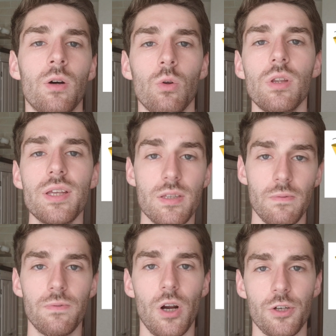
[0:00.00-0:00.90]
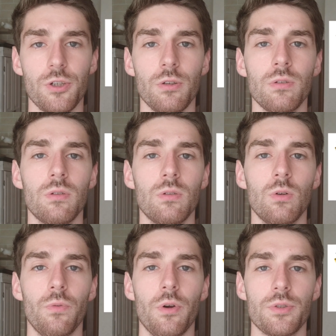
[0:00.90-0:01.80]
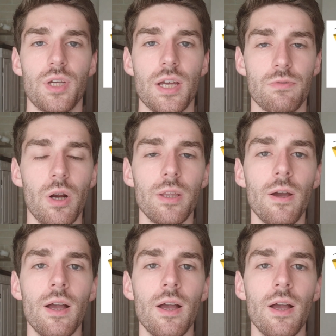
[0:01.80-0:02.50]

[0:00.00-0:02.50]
Only in some fraction of those guys, right?